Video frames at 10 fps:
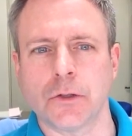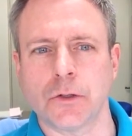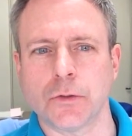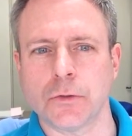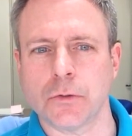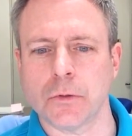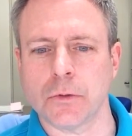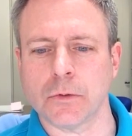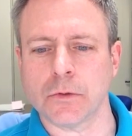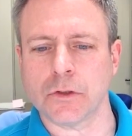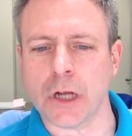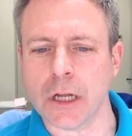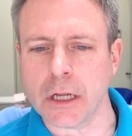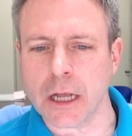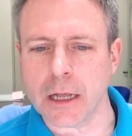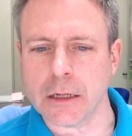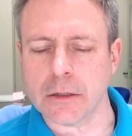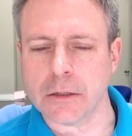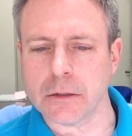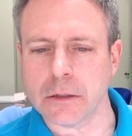to study
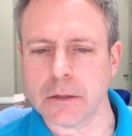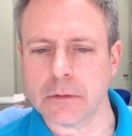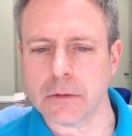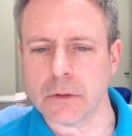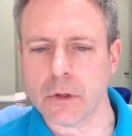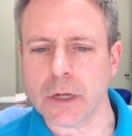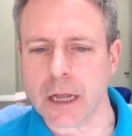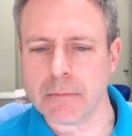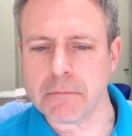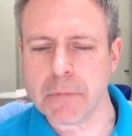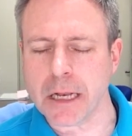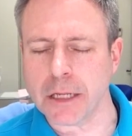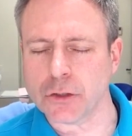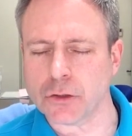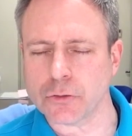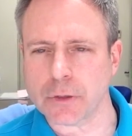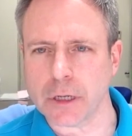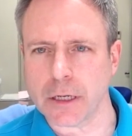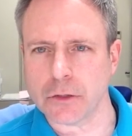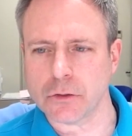and look at many issues
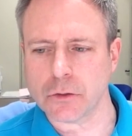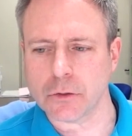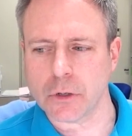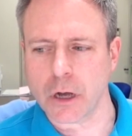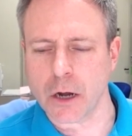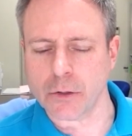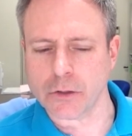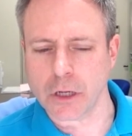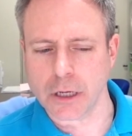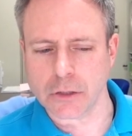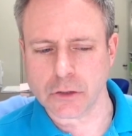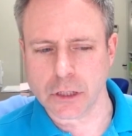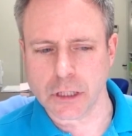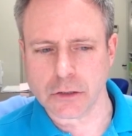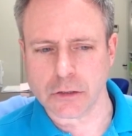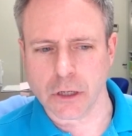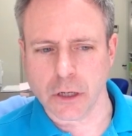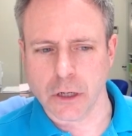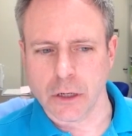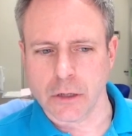related to our science. He has
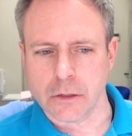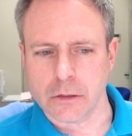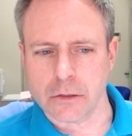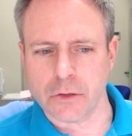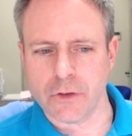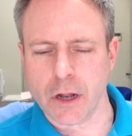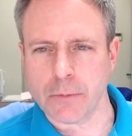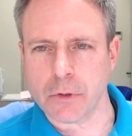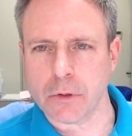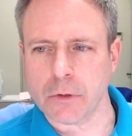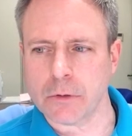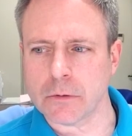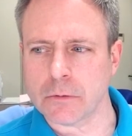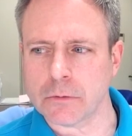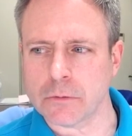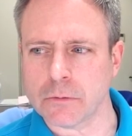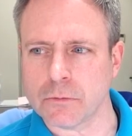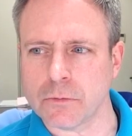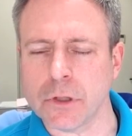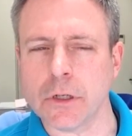developed a
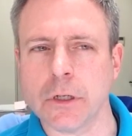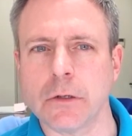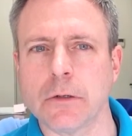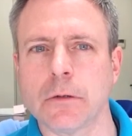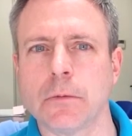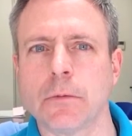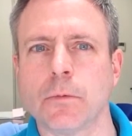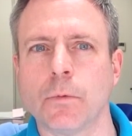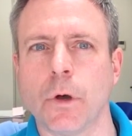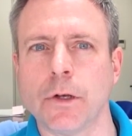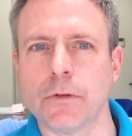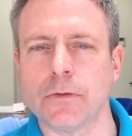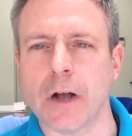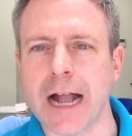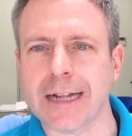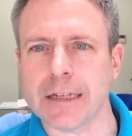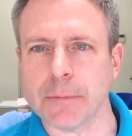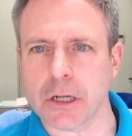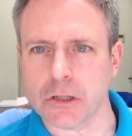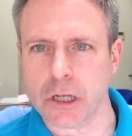really wonderful
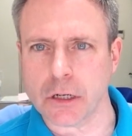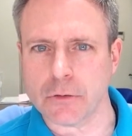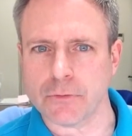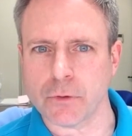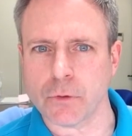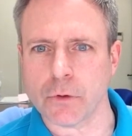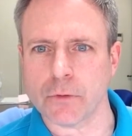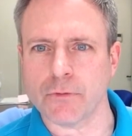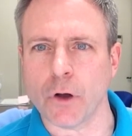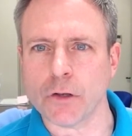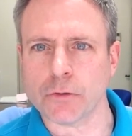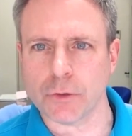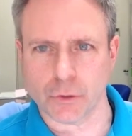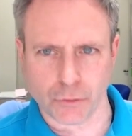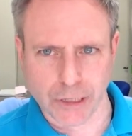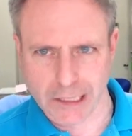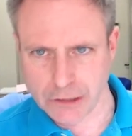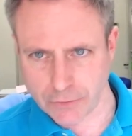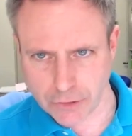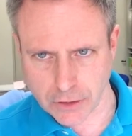academic container for fostering
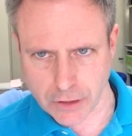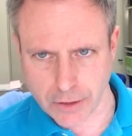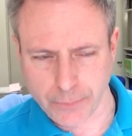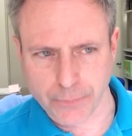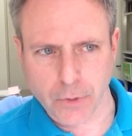creativity there.